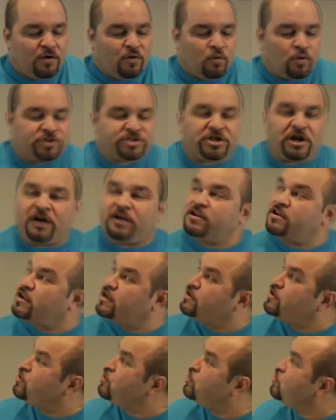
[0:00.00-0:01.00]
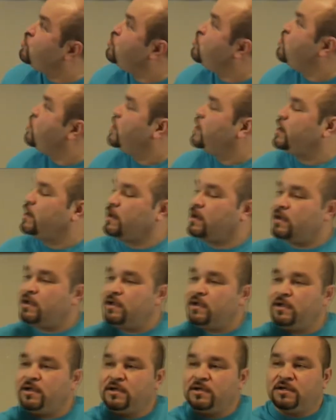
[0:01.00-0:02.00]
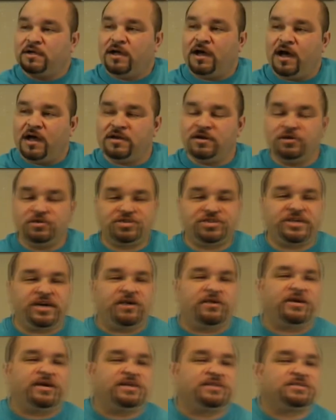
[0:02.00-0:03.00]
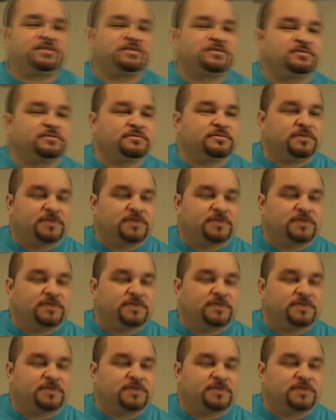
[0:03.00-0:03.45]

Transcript: We're starting a new, a new series.